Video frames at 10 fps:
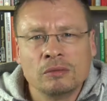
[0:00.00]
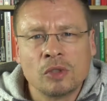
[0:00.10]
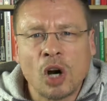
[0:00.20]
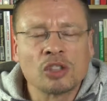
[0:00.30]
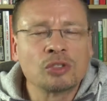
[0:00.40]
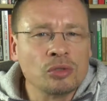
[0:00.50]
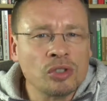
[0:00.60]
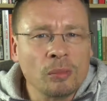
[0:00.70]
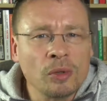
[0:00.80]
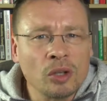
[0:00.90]
asks you
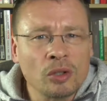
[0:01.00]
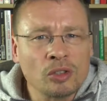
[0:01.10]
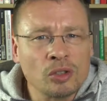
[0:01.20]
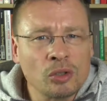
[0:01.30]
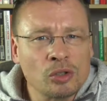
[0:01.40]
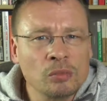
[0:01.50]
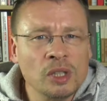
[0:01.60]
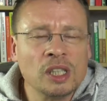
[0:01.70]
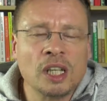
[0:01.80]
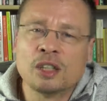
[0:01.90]
something on the social
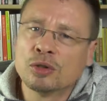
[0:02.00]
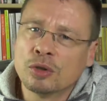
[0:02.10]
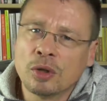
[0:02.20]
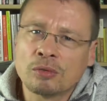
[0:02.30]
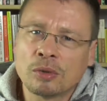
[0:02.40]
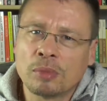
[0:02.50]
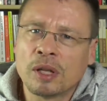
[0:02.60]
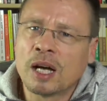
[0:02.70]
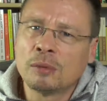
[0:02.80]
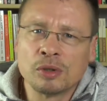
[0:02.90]
media and you don't
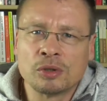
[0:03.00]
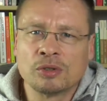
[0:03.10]
reply because